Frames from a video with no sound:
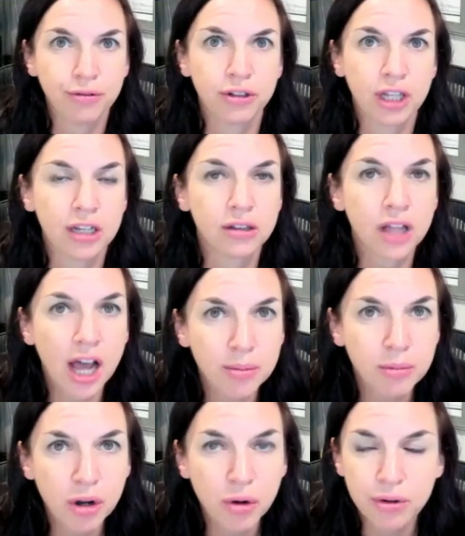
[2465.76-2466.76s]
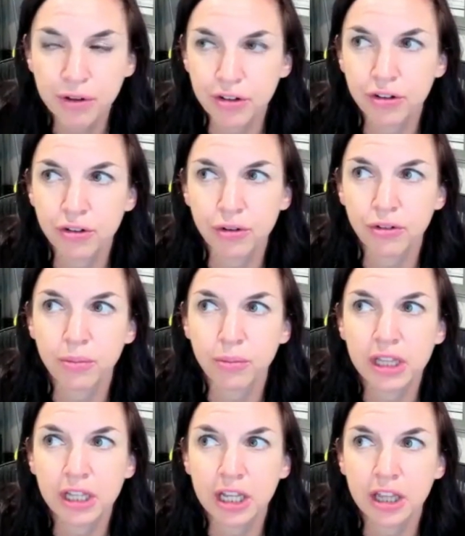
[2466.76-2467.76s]
for like Lyme co-infections or
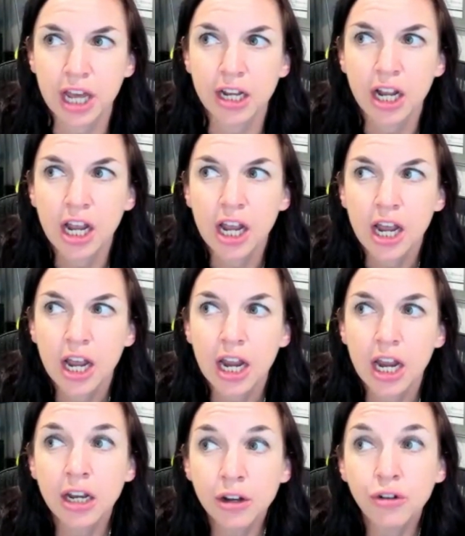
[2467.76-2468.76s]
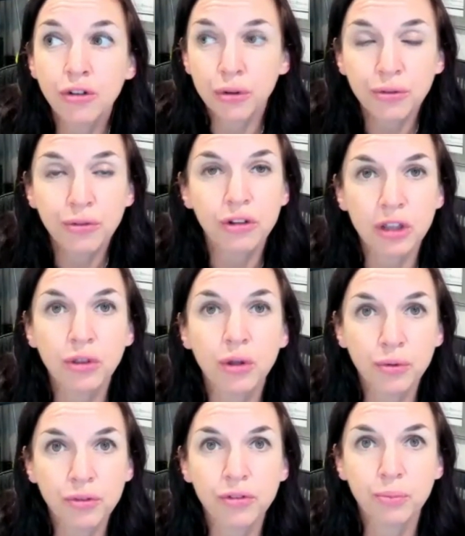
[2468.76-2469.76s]
something like that. And truthfully,
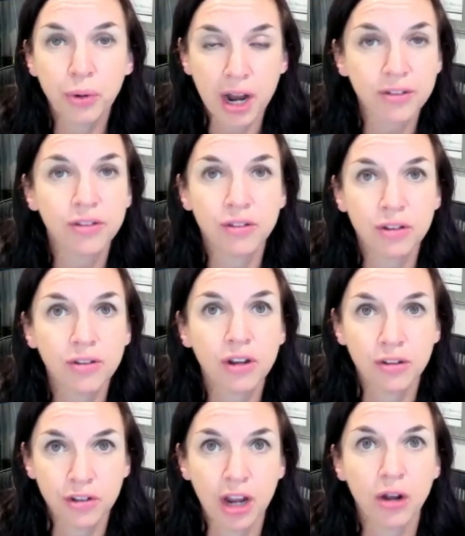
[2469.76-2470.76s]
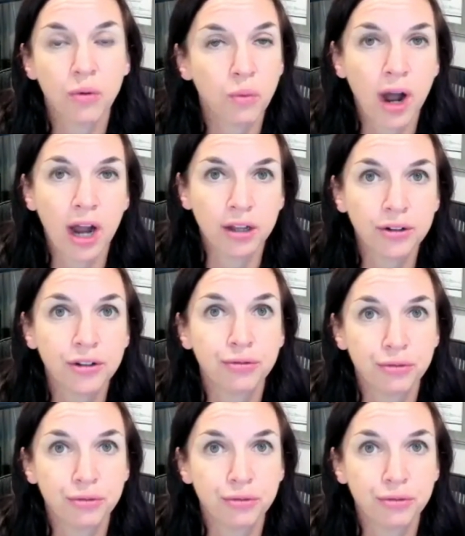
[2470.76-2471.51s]
those processes can take a while to